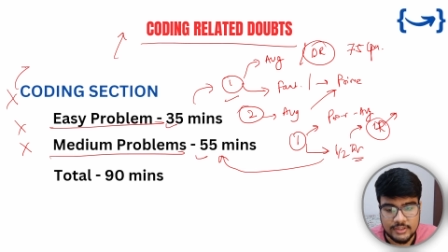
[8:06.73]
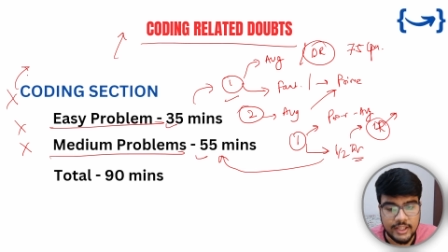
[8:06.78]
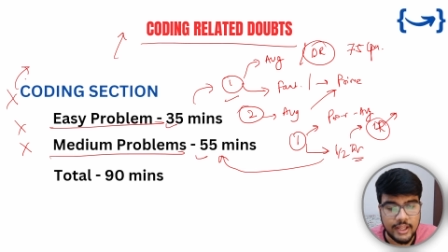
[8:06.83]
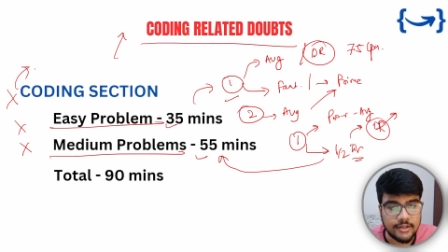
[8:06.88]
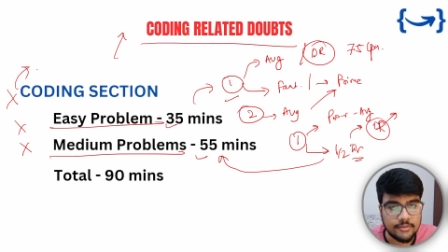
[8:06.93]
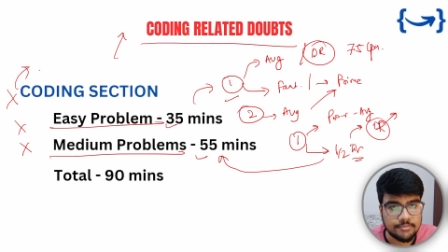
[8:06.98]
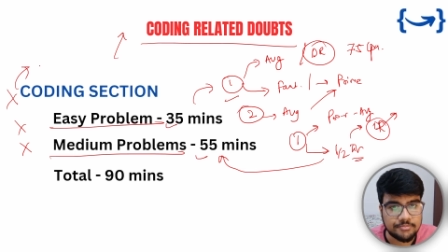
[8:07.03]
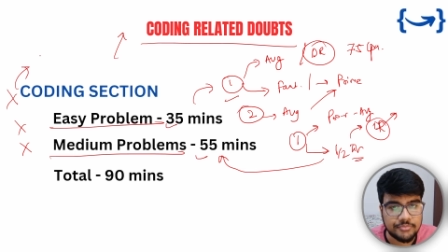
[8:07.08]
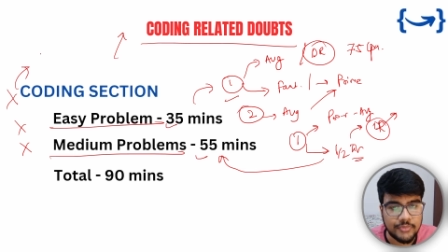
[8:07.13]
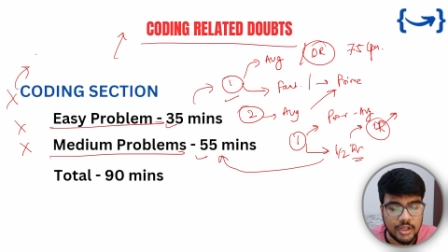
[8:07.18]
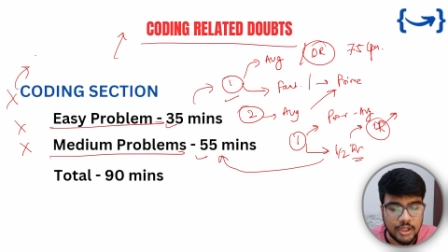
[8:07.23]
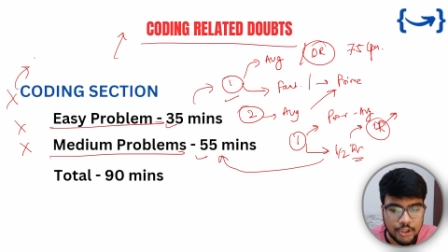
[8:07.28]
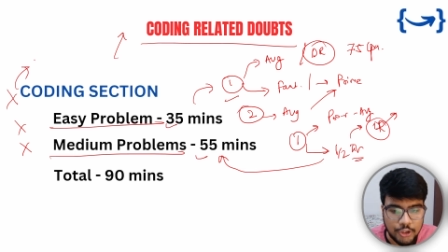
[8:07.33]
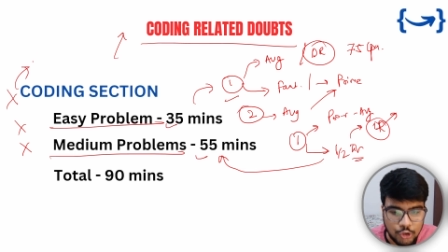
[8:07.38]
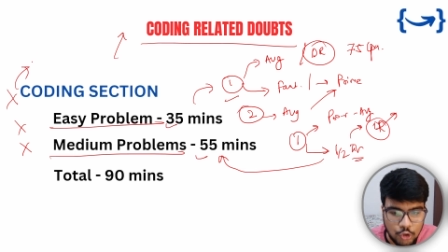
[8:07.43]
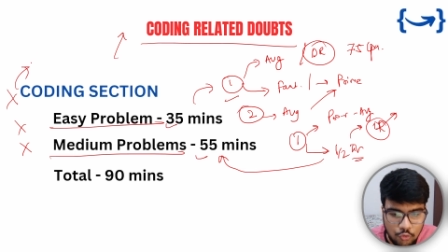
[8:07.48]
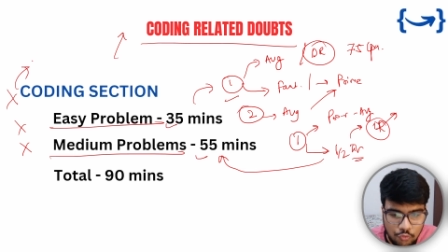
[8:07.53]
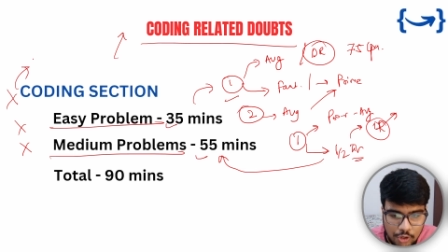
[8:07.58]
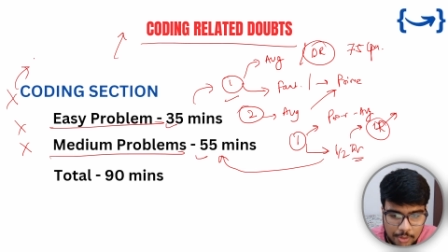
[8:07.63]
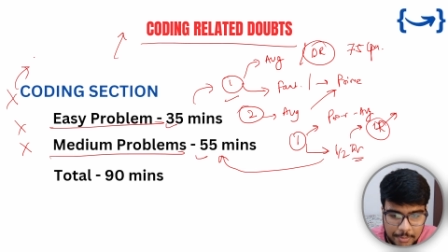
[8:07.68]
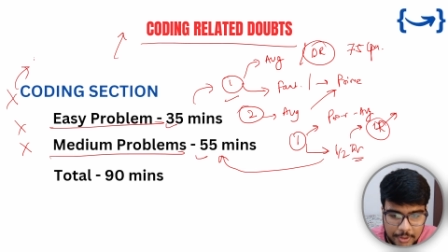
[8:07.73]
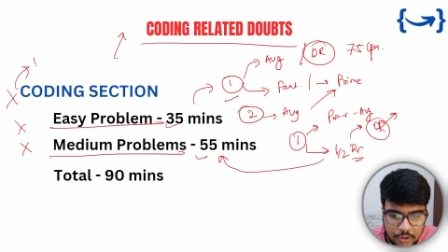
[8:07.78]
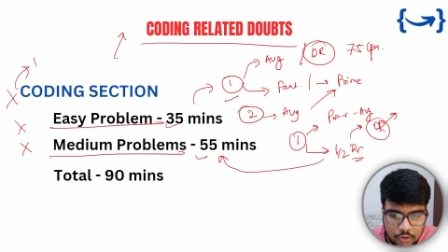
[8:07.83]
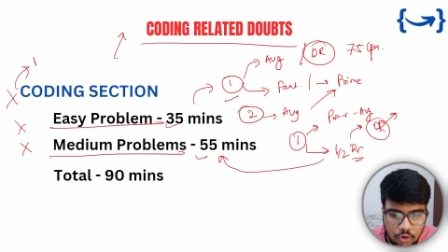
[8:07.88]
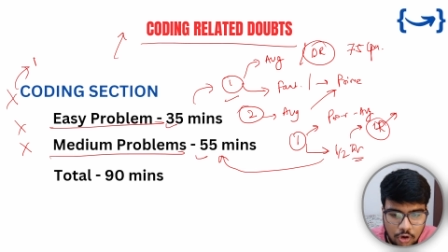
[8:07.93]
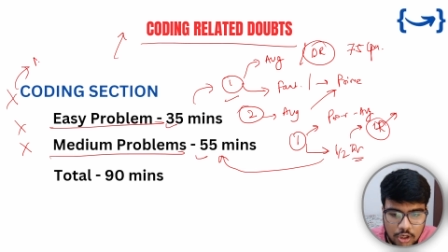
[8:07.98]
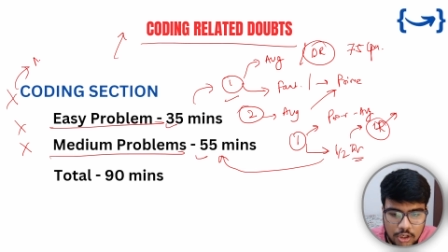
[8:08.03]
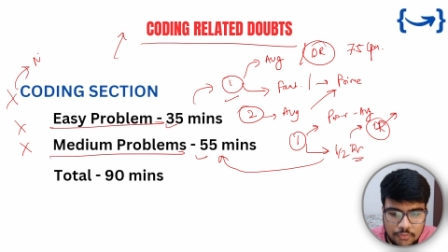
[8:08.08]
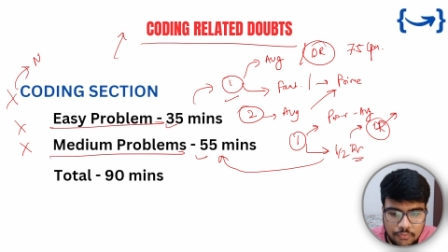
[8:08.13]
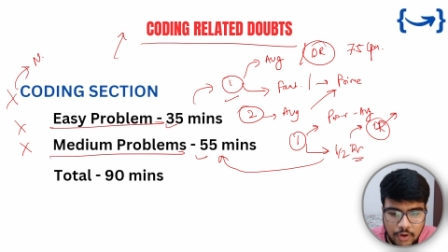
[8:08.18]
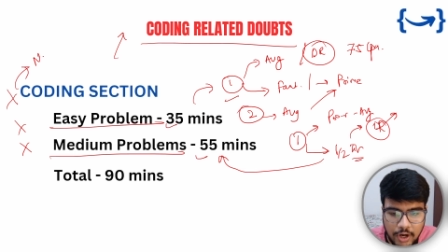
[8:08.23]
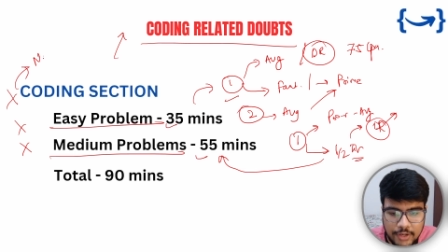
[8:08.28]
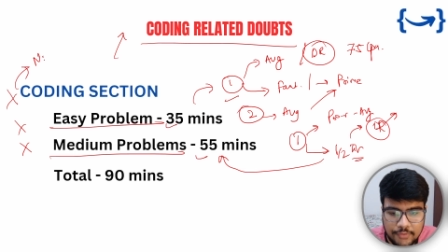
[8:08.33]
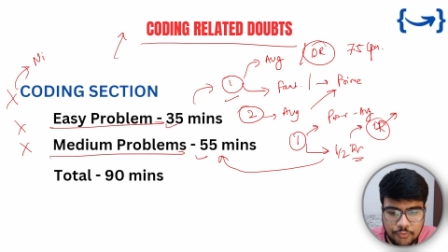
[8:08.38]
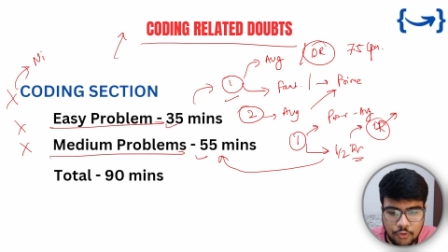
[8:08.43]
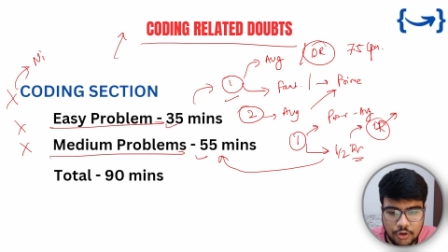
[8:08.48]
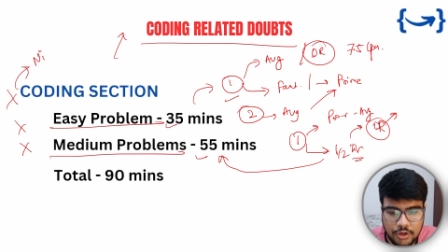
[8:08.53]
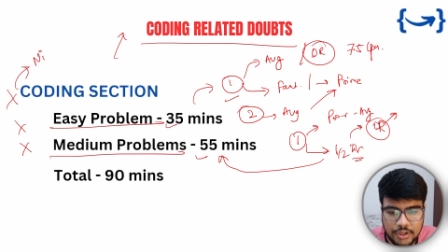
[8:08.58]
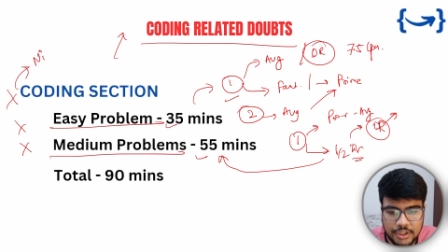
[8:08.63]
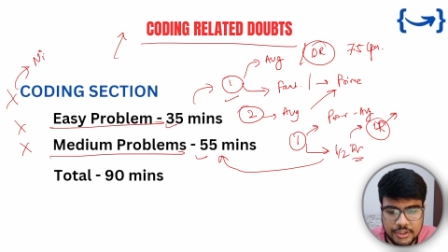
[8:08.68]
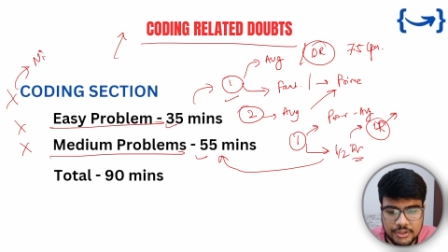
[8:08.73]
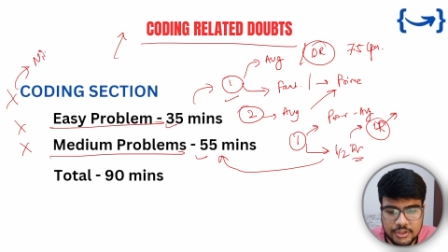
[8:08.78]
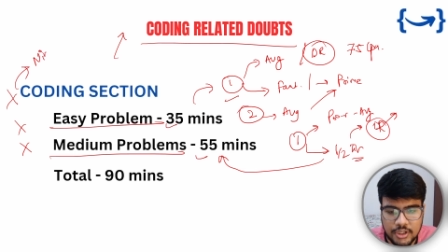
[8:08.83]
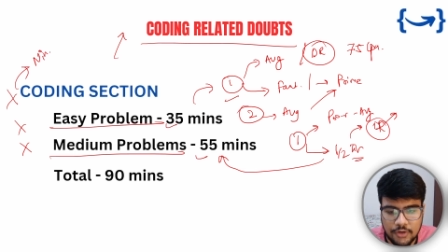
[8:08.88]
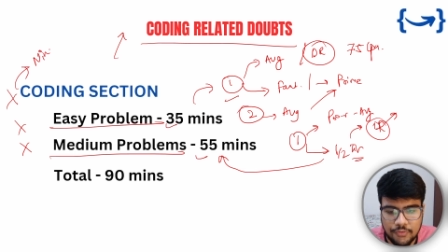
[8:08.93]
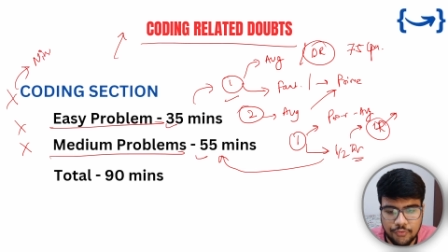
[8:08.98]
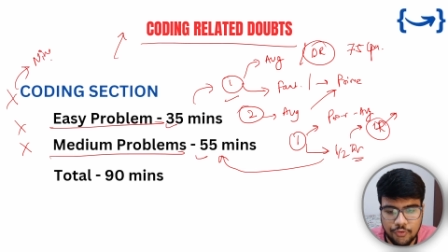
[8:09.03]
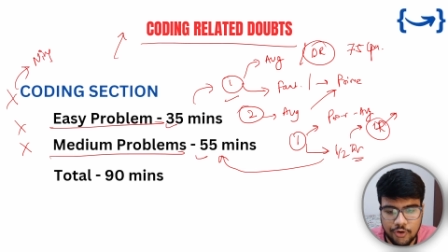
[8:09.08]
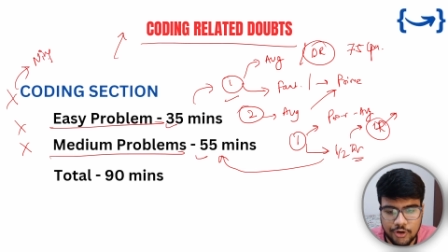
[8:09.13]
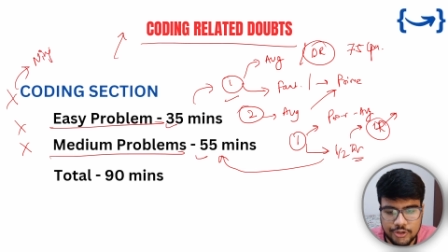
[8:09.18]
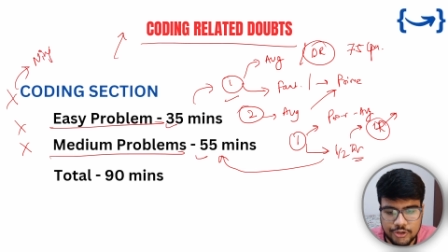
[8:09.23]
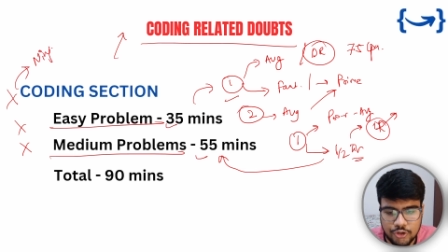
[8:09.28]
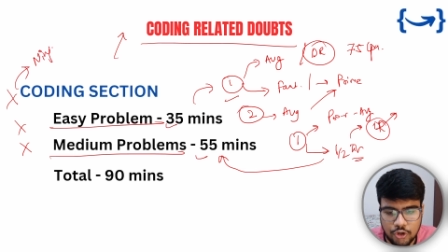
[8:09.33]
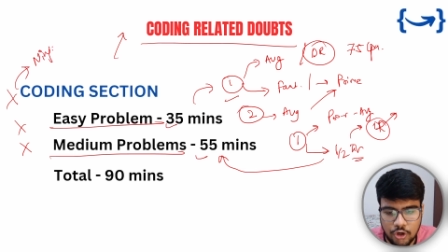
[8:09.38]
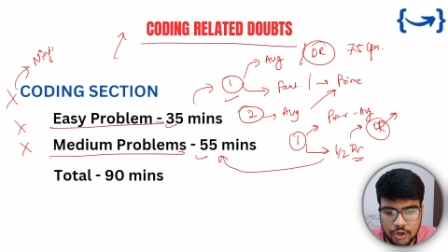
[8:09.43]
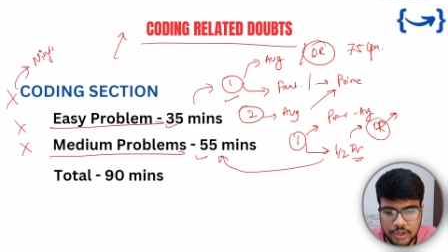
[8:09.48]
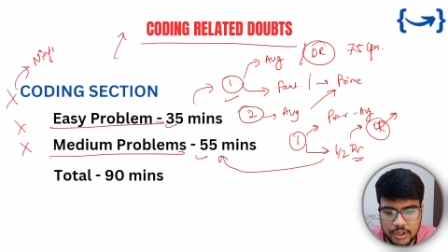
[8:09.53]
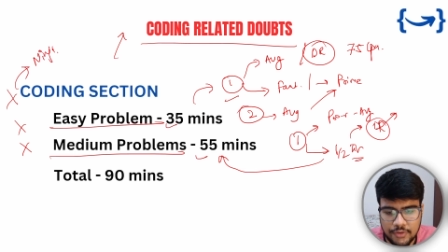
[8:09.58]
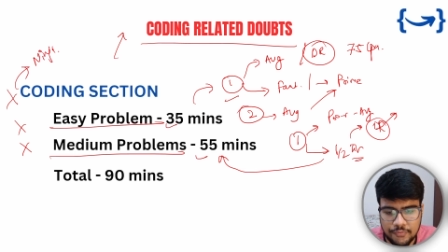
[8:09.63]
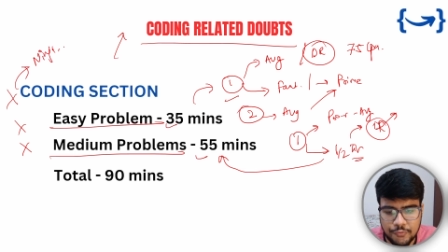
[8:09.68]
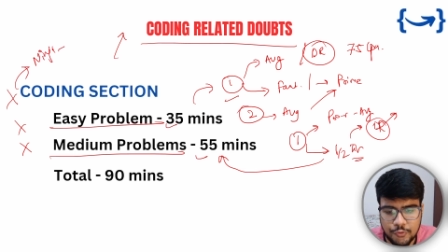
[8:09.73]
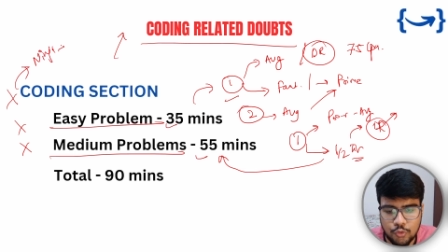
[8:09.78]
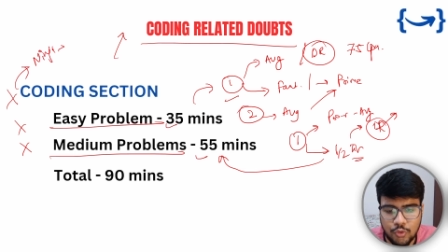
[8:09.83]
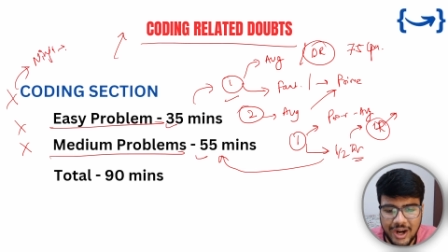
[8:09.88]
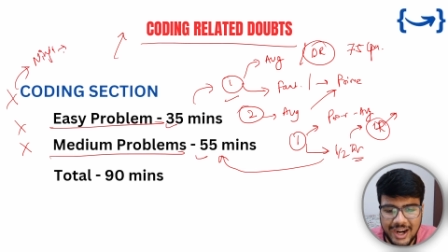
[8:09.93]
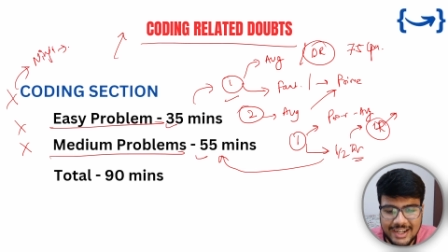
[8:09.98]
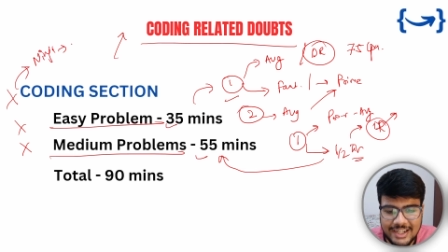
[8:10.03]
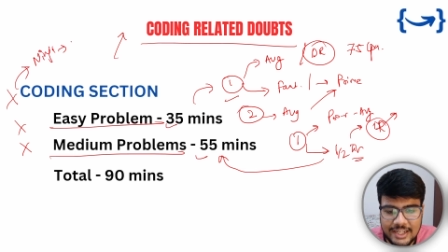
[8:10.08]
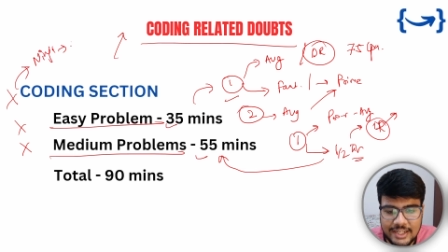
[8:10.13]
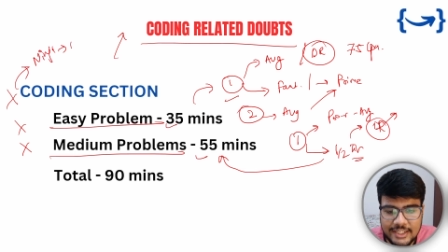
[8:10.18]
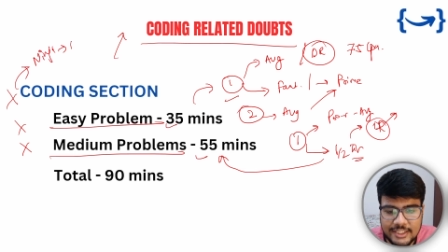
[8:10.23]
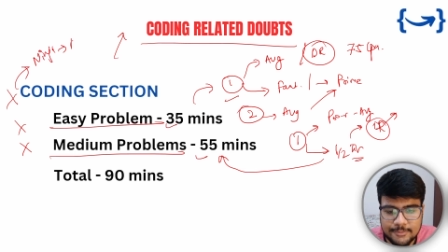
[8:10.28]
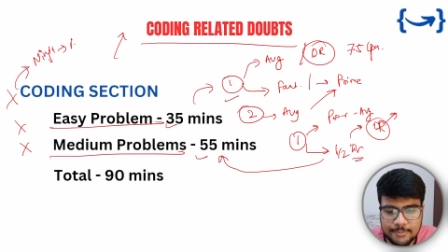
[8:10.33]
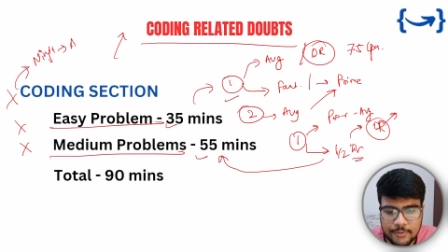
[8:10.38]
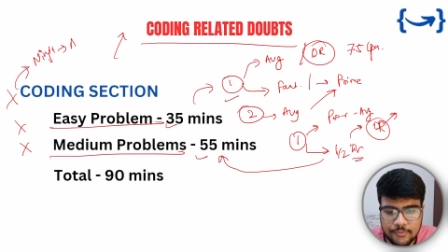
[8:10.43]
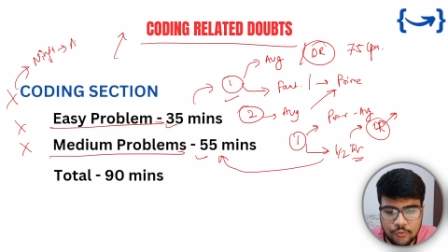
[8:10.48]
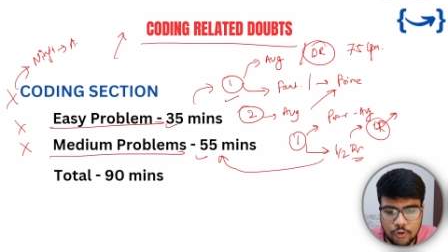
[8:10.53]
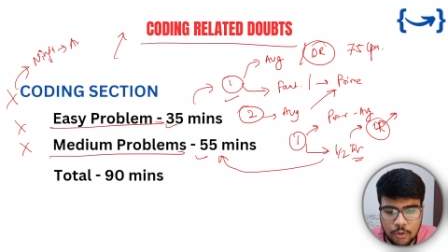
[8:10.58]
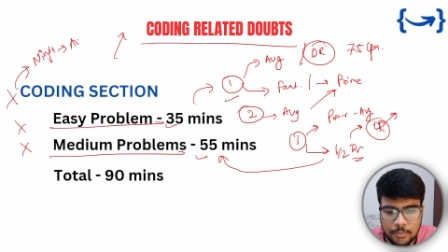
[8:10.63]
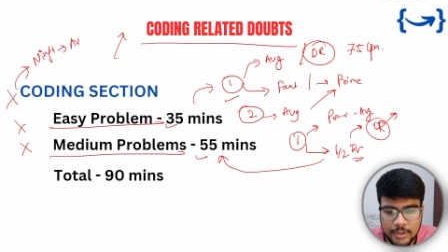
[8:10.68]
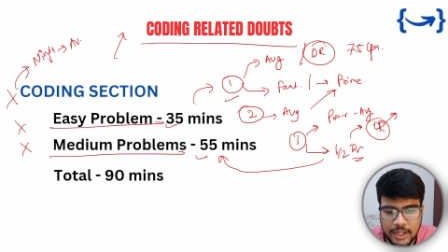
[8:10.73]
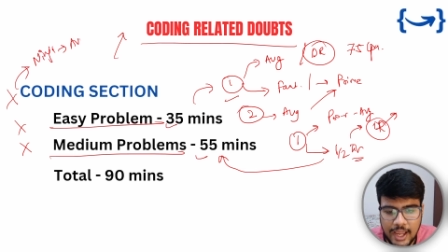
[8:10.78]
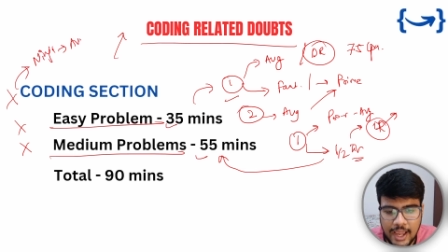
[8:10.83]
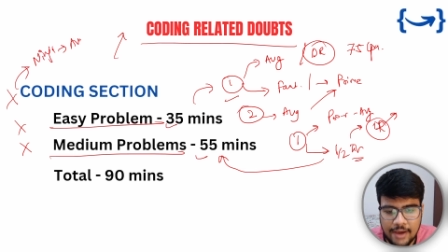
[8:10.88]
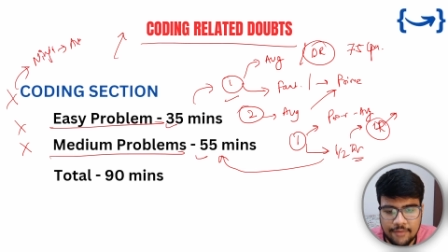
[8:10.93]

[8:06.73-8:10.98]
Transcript: Then you will be qualified for Ninja for sure if you at least performed